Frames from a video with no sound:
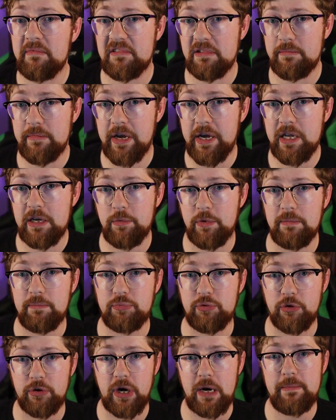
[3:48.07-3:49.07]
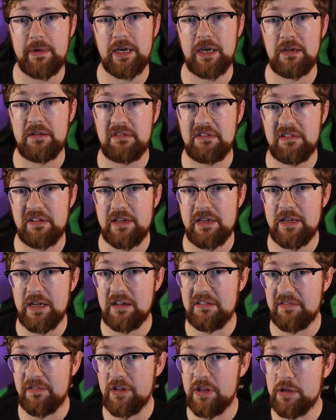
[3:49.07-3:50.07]
comes to mind when programming in C
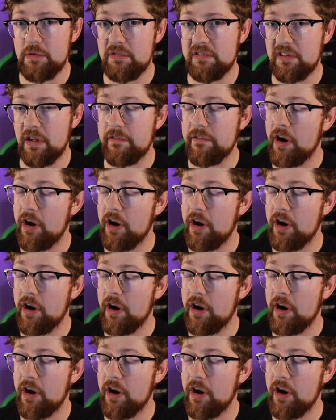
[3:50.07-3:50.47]
is the use